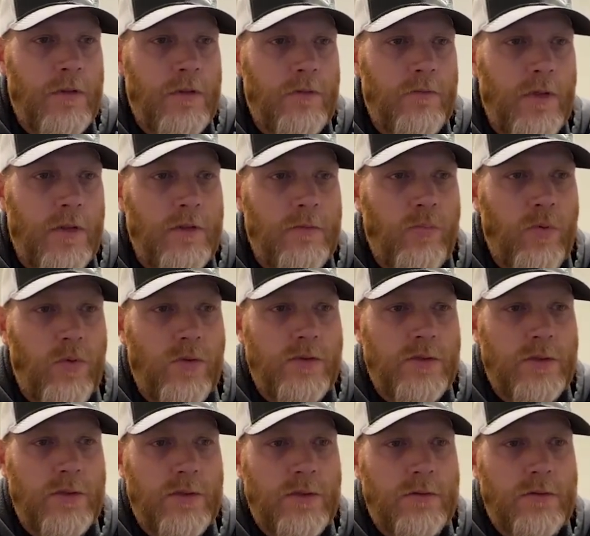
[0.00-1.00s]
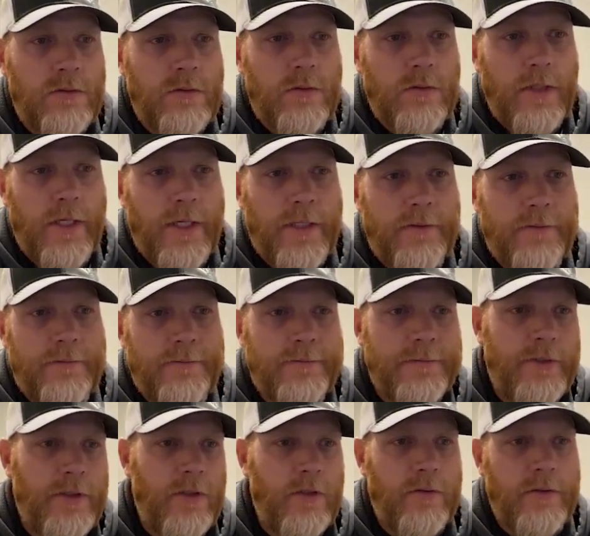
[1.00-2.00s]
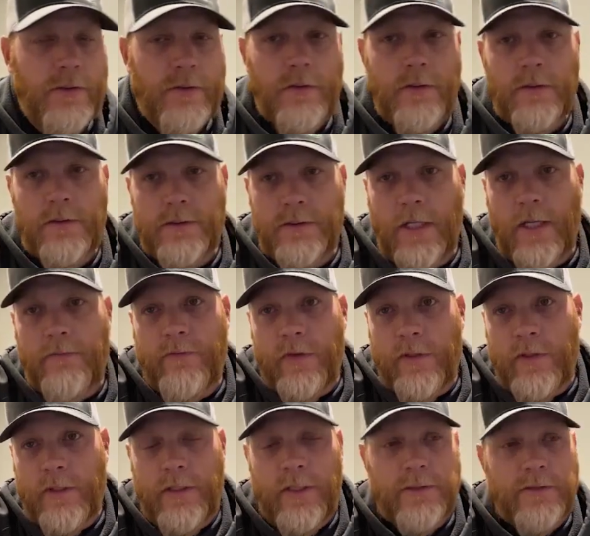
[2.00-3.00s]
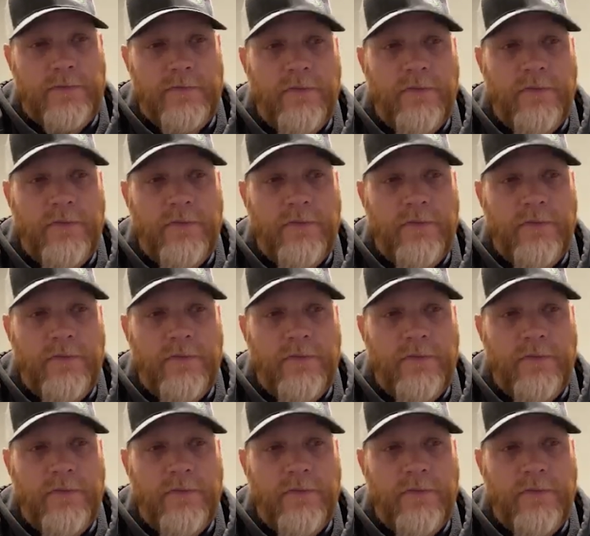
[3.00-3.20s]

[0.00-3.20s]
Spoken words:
run the porcelain and, it doesn't